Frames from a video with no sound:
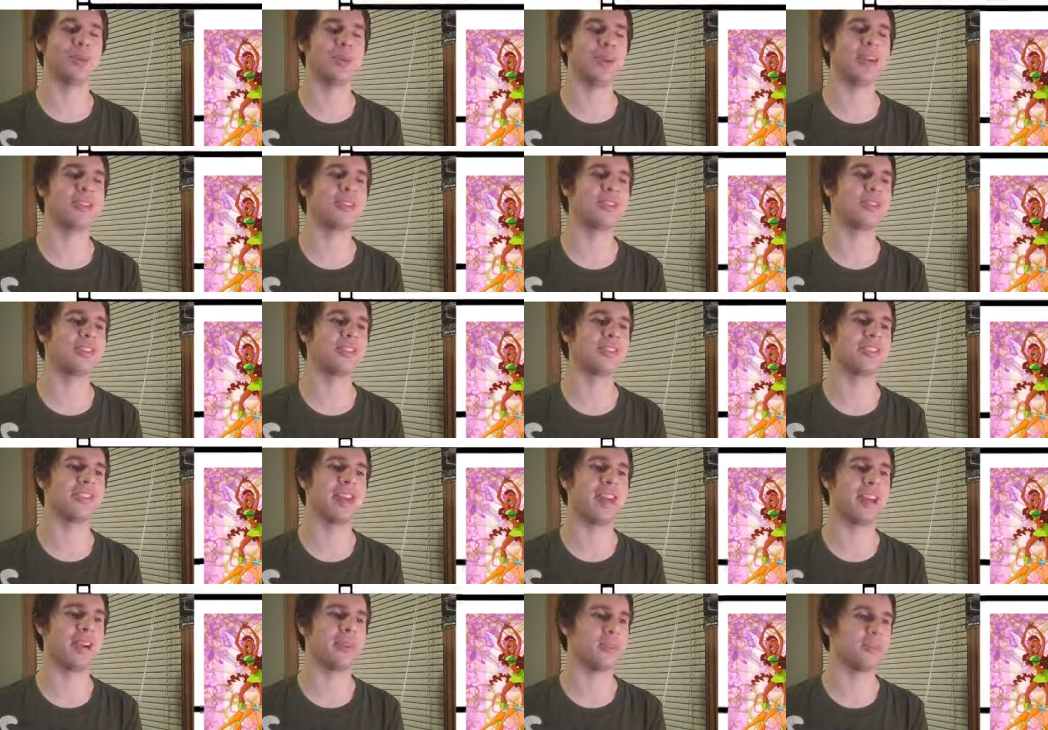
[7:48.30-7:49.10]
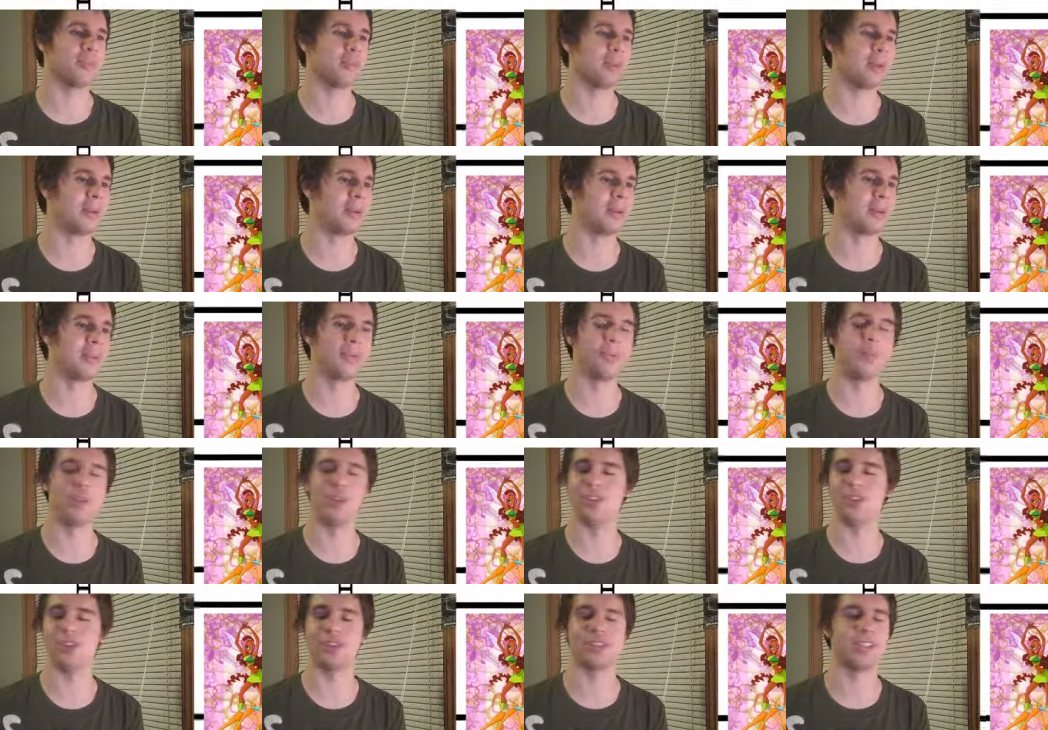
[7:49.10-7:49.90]
would rather just not
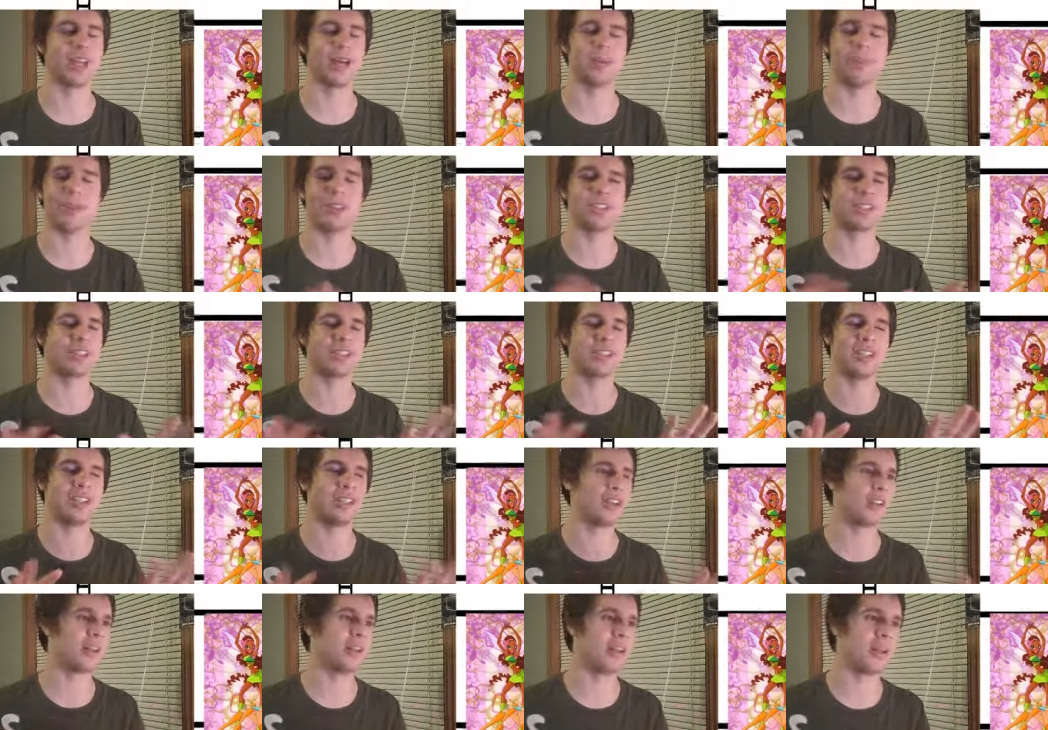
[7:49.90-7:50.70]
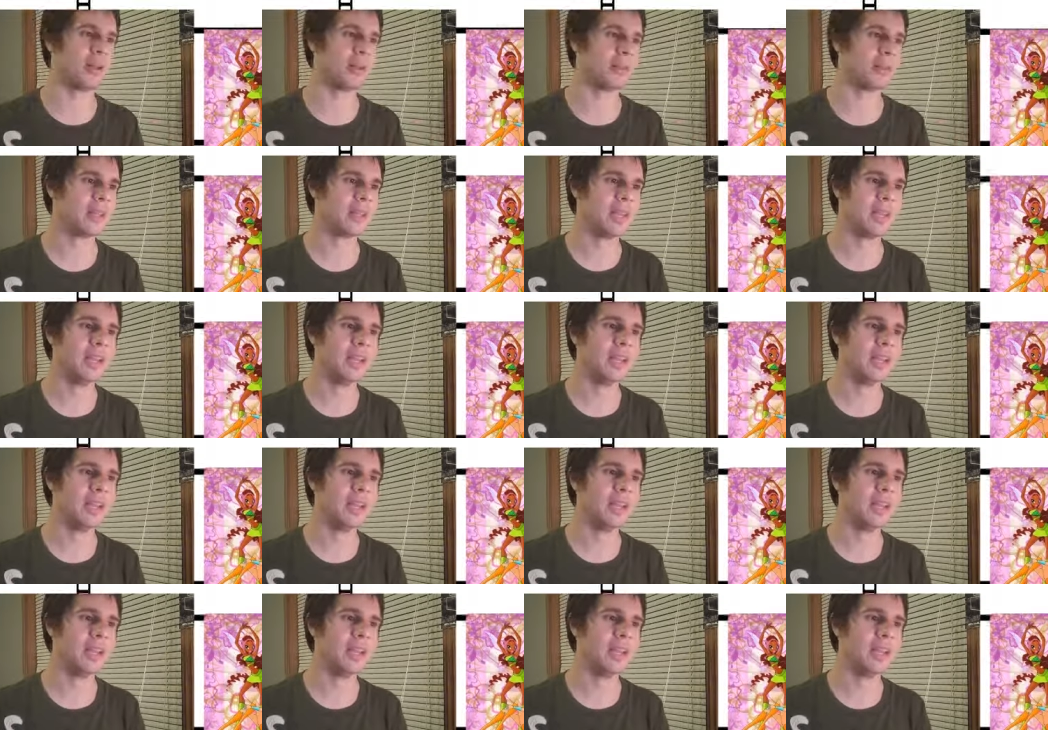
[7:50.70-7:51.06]
would just not mention it at all.